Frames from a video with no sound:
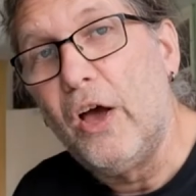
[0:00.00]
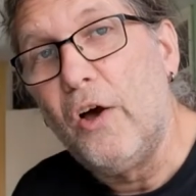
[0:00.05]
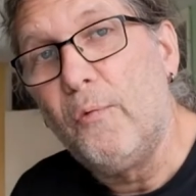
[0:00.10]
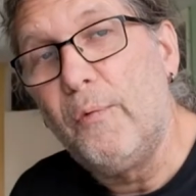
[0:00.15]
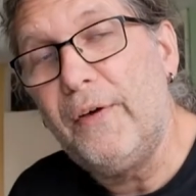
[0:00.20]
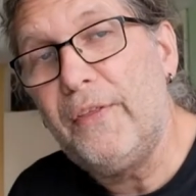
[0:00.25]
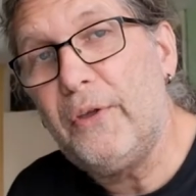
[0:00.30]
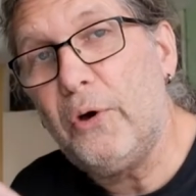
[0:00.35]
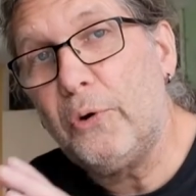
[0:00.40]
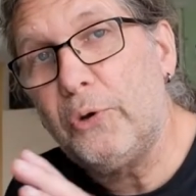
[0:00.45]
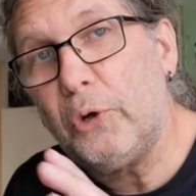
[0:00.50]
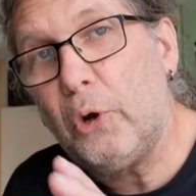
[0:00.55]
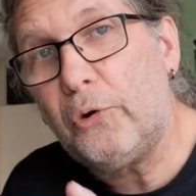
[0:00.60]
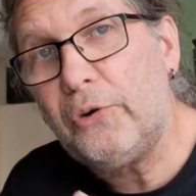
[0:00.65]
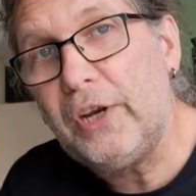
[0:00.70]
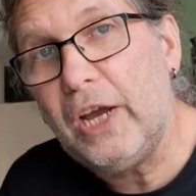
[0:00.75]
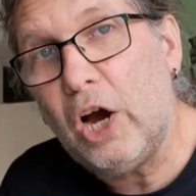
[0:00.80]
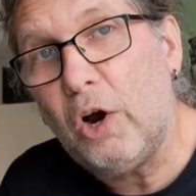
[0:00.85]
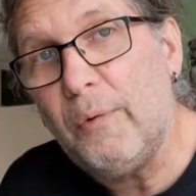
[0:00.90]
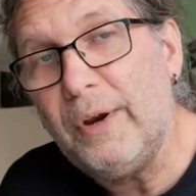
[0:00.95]
whether or
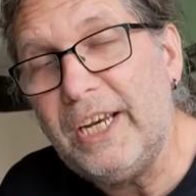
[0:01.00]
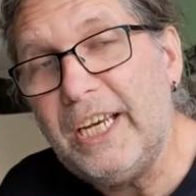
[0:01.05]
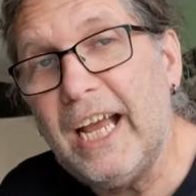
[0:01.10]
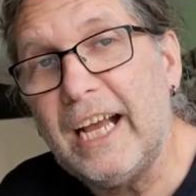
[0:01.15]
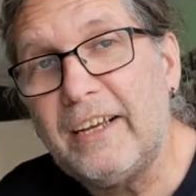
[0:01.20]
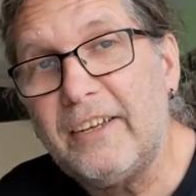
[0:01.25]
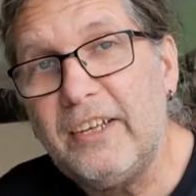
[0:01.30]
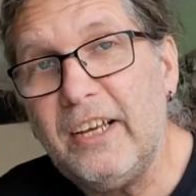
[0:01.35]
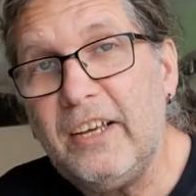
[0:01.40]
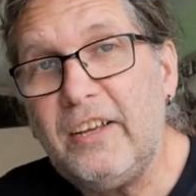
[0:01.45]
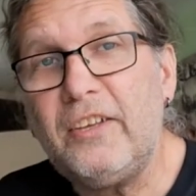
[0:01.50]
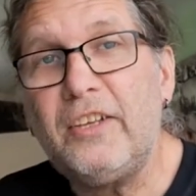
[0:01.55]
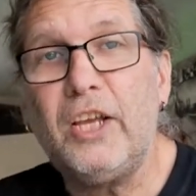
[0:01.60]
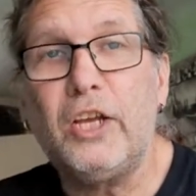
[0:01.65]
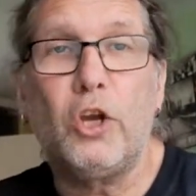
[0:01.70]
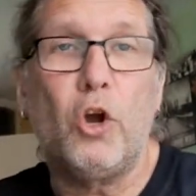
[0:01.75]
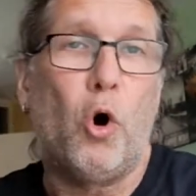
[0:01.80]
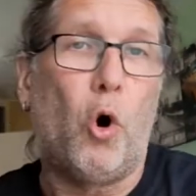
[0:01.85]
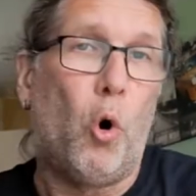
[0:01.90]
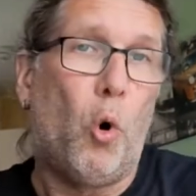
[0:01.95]
not they're already
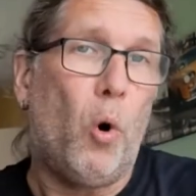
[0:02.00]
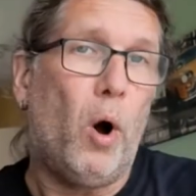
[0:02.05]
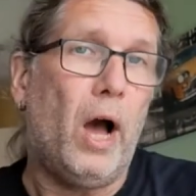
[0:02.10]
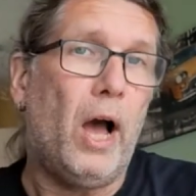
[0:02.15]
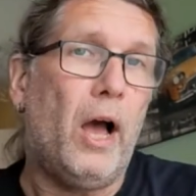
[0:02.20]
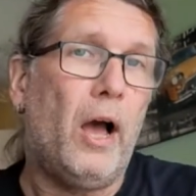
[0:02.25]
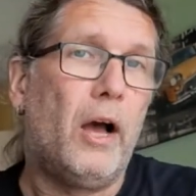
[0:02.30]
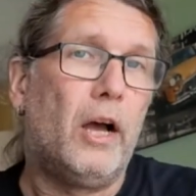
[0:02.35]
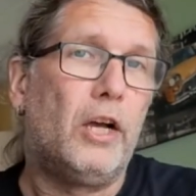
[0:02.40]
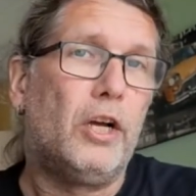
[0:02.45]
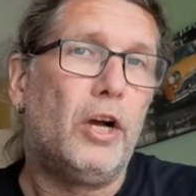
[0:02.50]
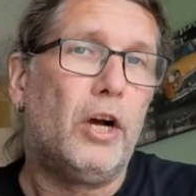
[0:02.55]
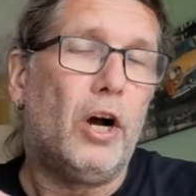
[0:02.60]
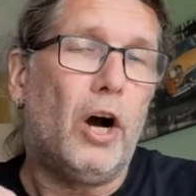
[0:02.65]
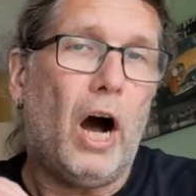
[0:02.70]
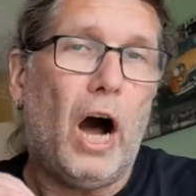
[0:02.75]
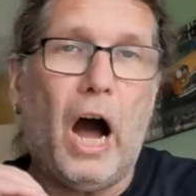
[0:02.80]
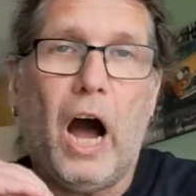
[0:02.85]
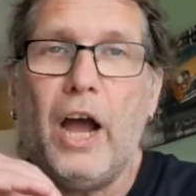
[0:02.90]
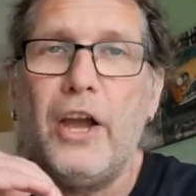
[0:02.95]
existing or
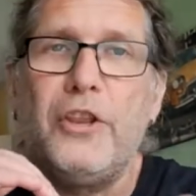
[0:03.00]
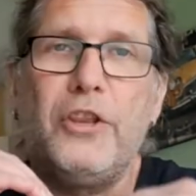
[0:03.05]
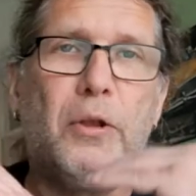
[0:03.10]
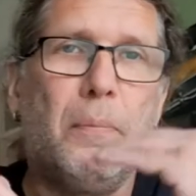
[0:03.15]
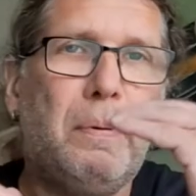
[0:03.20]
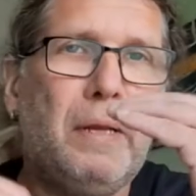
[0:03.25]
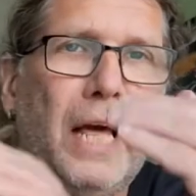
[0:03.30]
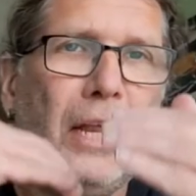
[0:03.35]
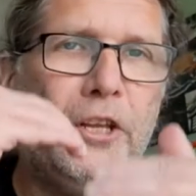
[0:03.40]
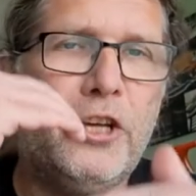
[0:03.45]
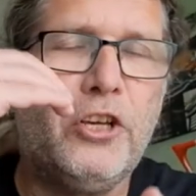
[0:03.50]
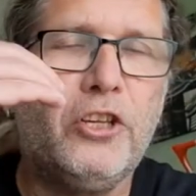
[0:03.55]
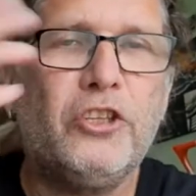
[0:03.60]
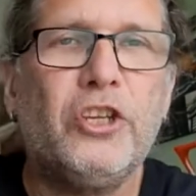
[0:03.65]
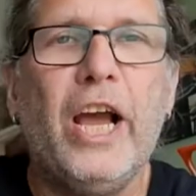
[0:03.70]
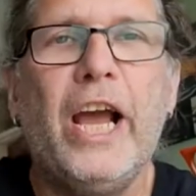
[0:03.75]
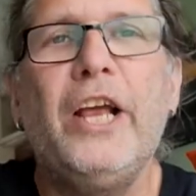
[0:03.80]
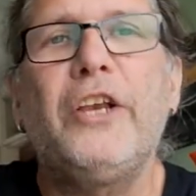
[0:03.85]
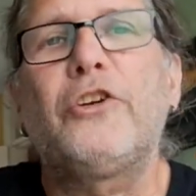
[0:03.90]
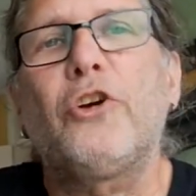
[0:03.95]
are in the planning
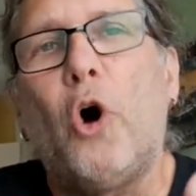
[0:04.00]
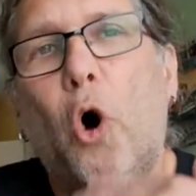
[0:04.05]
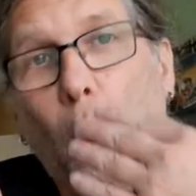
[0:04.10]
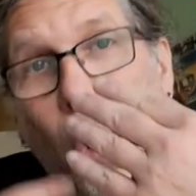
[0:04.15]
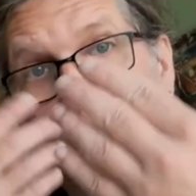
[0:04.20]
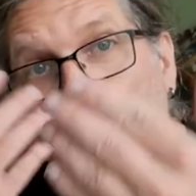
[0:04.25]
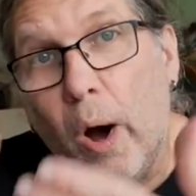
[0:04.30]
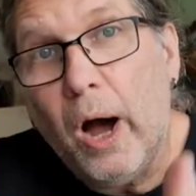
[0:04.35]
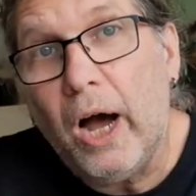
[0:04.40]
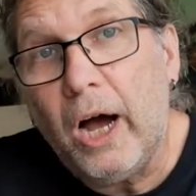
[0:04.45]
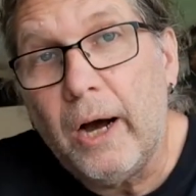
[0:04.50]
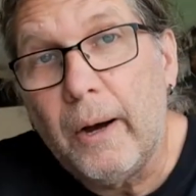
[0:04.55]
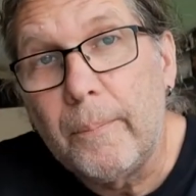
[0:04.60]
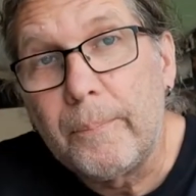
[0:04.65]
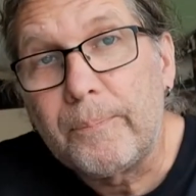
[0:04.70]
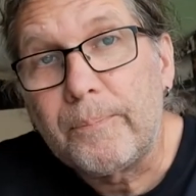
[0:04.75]
stage or